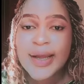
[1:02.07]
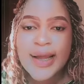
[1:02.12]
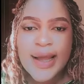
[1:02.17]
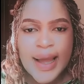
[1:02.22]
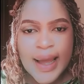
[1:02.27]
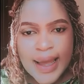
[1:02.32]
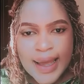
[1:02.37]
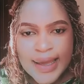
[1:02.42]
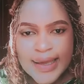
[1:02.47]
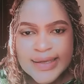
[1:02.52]

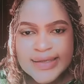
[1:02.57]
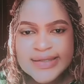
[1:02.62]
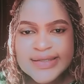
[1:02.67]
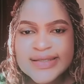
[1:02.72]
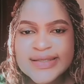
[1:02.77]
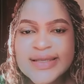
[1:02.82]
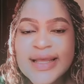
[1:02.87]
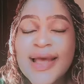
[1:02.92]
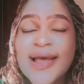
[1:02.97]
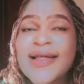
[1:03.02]

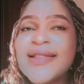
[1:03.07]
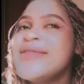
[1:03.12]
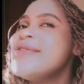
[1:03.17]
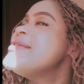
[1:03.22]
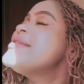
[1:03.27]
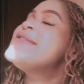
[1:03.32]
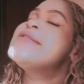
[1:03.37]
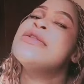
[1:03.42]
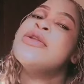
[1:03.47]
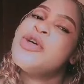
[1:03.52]
Guys,
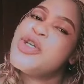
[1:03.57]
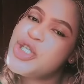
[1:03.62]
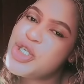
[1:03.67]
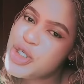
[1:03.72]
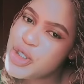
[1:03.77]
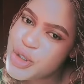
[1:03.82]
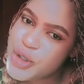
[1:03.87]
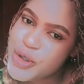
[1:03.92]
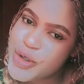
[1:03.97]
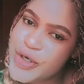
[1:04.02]
this
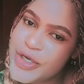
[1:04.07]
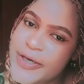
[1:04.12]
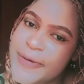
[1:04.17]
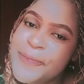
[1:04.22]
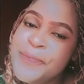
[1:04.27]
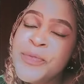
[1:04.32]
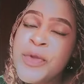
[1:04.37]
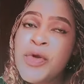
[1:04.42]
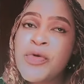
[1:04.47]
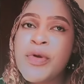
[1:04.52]
lotion,
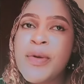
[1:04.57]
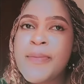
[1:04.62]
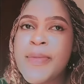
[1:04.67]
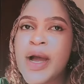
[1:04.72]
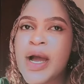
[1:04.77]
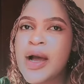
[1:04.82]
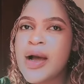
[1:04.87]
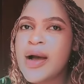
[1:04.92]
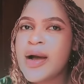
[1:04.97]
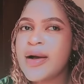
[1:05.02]

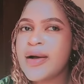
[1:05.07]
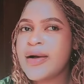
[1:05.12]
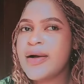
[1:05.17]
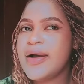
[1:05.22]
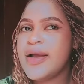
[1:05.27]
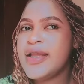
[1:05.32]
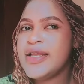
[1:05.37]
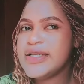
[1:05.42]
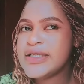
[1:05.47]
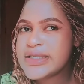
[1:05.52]

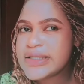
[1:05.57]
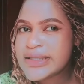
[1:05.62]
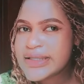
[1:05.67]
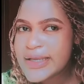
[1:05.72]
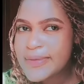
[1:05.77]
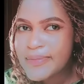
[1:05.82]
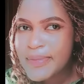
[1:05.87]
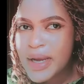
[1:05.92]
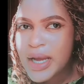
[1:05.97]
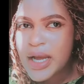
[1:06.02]
remember in
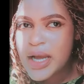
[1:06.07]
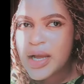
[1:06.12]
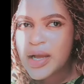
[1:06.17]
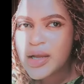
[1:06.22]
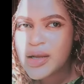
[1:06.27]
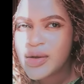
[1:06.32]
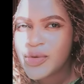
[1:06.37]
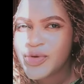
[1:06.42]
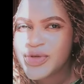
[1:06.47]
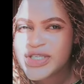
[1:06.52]
December,
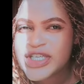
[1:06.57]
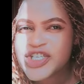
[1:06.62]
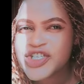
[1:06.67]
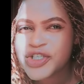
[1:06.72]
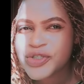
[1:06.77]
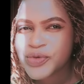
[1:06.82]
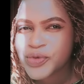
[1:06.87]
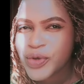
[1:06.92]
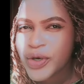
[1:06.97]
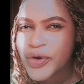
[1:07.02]
was it
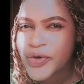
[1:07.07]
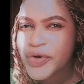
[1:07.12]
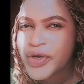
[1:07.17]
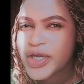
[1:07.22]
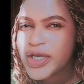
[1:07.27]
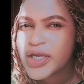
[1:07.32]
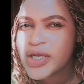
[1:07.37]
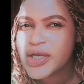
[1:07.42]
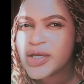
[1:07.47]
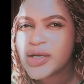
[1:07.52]

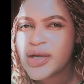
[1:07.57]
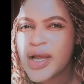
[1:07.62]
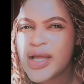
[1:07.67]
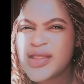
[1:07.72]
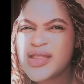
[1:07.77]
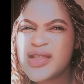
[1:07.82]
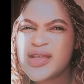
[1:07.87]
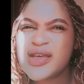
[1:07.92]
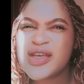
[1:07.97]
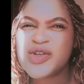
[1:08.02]
January? I
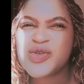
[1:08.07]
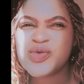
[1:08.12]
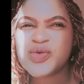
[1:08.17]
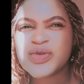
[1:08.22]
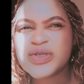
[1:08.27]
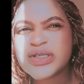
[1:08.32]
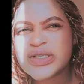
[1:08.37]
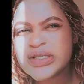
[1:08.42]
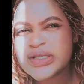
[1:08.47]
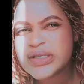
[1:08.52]
think it
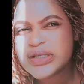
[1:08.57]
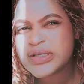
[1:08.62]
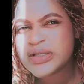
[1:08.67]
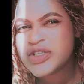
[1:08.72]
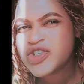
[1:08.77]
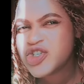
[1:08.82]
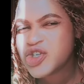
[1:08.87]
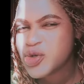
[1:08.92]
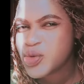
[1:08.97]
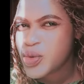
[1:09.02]
was
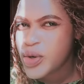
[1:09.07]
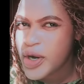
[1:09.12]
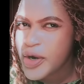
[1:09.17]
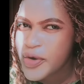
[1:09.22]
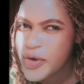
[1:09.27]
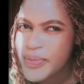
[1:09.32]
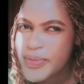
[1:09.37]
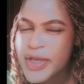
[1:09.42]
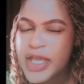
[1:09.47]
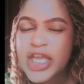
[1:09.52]

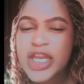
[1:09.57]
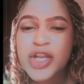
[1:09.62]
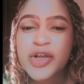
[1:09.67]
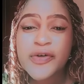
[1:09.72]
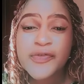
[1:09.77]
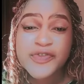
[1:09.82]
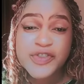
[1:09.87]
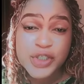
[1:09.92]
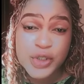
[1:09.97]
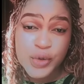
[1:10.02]
January, beginning
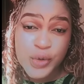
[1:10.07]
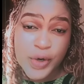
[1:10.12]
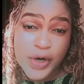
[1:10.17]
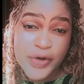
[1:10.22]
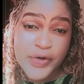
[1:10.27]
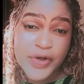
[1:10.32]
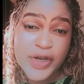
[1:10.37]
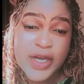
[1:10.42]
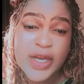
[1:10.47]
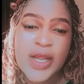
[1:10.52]
of
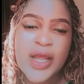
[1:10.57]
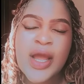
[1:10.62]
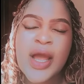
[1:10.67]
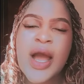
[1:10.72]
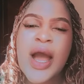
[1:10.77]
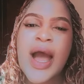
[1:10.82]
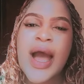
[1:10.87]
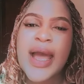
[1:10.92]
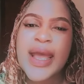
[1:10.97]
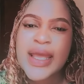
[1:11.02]
January,
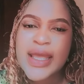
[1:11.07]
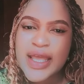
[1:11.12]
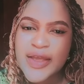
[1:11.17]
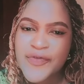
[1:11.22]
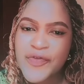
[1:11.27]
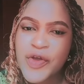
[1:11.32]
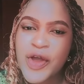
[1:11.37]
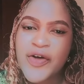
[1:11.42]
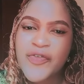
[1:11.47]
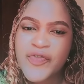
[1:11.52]
I
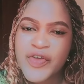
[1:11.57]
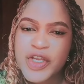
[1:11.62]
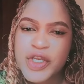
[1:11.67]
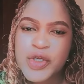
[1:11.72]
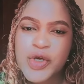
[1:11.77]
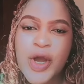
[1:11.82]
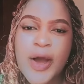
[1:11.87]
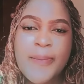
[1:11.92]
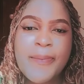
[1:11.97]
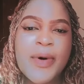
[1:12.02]
gave you a
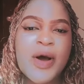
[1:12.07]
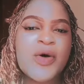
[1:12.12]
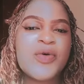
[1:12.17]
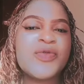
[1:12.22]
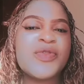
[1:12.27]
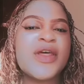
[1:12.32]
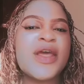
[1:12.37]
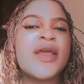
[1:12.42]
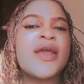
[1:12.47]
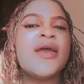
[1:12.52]
video
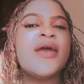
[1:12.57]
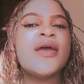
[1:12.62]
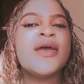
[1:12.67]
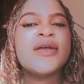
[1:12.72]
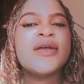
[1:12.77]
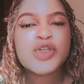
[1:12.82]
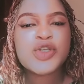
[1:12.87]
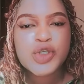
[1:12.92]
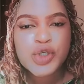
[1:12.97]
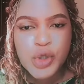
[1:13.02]
about the
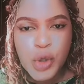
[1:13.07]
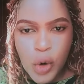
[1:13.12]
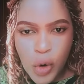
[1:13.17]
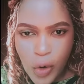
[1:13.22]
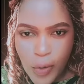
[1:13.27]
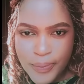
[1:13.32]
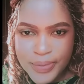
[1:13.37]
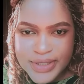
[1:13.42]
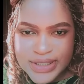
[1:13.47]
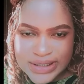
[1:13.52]

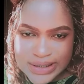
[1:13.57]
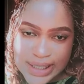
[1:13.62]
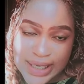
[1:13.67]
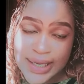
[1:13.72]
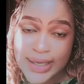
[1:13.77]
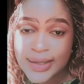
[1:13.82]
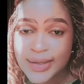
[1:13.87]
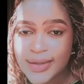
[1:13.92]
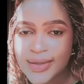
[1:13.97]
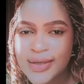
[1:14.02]
top
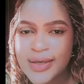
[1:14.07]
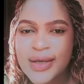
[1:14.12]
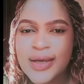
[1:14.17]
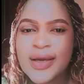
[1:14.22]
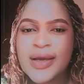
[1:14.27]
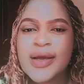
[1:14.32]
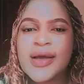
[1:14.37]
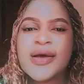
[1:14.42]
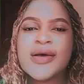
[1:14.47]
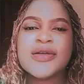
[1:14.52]
10
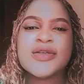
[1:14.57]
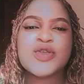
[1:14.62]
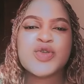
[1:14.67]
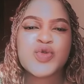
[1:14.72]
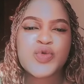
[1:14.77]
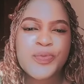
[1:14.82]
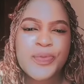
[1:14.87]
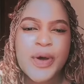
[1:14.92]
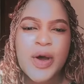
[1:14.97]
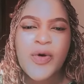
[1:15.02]

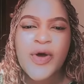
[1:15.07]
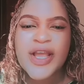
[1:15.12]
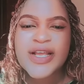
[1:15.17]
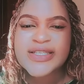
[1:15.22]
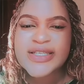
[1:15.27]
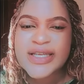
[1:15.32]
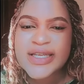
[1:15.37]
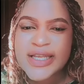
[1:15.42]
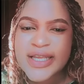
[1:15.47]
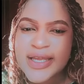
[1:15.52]
super
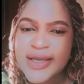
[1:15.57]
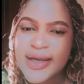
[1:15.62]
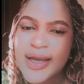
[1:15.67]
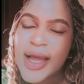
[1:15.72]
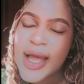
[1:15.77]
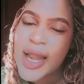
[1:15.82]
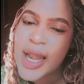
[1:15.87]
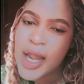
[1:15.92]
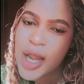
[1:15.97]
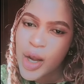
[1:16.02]
whitening
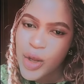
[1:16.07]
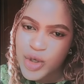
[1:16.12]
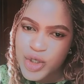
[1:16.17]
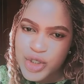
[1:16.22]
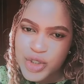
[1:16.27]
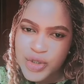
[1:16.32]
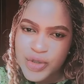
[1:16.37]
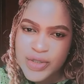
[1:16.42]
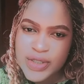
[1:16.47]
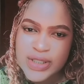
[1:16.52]

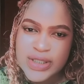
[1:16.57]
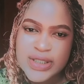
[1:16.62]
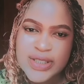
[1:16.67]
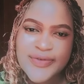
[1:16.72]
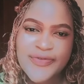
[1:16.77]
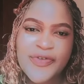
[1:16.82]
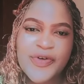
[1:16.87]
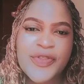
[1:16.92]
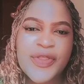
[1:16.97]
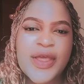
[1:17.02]
lotions
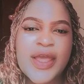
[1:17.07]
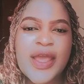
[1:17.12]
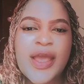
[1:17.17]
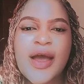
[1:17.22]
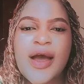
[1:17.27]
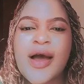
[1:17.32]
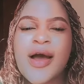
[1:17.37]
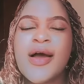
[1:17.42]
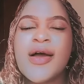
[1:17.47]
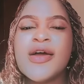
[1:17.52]
for the
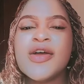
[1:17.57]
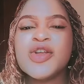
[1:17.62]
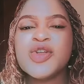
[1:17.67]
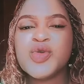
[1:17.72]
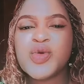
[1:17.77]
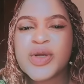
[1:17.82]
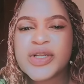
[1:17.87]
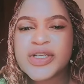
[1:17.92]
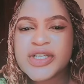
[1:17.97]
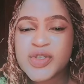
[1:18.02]
year
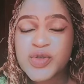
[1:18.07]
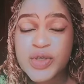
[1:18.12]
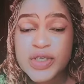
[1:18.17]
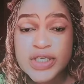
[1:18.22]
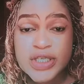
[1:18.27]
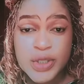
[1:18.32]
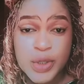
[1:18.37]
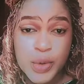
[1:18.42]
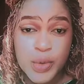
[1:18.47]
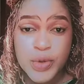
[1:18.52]

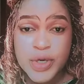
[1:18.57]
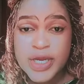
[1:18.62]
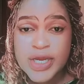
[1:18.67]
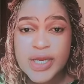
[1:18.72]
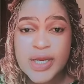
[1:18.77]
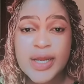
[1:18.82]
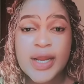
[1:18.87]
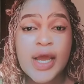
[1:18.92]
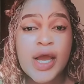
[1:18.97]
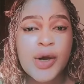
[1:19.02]
2023.
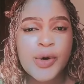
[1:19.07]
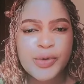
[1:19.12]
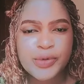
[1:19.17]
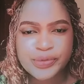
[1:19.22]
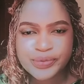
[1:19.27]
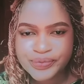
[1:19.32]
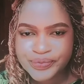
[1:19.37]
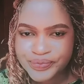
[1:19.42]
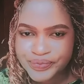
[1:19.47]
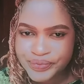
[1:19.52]
Now,
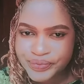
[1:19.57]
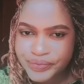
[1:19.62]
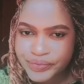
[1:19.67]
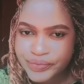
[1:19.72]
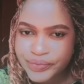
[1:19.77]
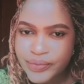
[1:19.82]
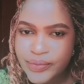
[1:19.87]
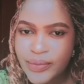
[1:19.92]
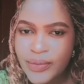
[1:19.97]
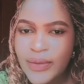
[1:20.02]

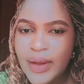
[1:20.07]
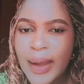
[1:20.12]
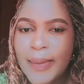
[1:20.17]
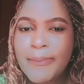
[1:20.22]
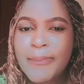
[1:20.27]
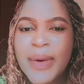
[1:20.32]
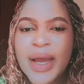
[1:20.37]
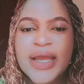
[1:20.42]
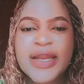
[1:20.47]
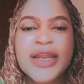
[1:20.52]

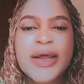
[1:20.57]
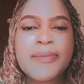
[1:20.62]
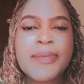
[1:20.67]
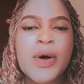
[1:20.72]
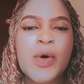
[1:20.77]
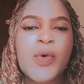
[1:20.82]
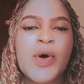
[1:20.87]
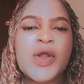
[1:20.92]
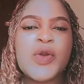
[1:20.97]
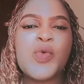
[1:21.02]
my
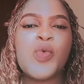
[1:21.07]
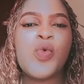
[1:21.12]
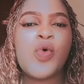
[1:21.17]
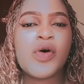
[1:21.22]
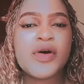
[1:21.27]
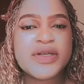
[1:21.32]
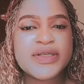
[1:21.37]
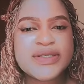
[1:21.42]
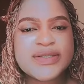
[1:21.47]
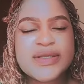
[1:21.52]
number one
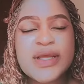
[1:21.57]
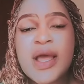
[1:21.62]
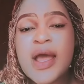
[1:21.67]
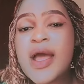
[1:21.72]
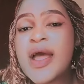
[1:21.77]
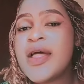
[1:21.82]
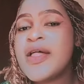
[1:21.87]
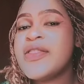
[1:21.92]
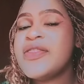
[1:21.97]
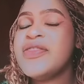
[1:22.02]
was
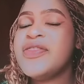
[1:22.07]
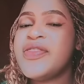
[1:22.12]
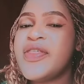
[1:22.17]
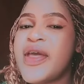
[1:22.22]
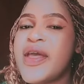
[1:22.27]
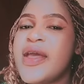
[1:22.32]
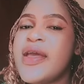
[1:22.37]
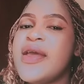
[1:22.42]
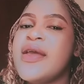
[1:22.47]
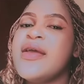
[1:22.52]

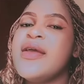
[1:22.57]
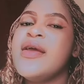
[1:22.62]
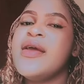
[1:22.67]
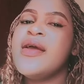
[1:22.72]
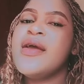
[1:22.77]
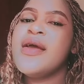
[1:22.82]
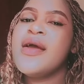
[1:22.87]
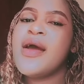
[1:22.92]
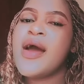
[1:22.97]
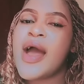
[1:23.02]
the
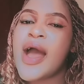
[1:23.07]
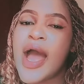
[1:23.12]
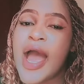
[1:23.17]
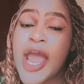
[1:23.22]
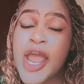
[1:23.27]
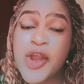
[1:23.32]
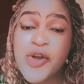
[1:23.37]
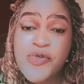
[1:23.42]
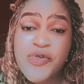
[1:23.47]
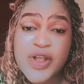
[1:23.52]

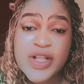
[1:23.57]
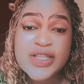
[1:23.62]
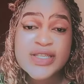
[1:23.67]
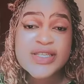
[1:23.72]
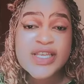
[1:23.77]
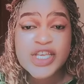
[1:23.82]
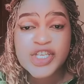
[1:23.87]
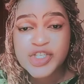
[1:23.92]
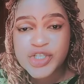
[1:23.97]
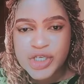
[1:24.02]

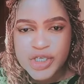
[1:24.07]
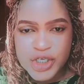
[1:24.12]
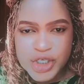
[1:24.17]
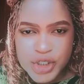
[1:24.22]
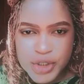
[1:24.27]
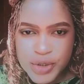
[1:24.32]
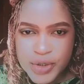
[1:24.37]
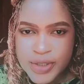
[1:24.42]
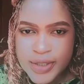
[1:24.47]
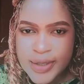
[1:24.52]
Irene's
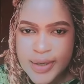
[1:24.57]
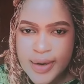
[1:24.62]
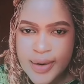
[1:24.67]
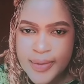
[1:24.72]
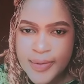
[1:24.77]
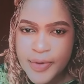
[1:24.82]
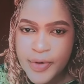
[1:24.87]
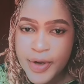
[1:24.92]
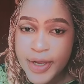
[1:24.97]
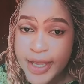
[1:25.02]
injection,
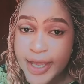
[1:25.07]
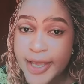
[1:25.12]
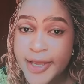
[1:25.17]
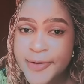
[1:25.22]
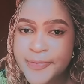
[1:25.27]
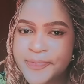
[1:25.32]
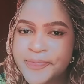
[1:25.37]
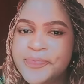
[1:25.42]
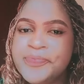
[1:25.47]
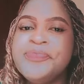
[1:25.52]
okay?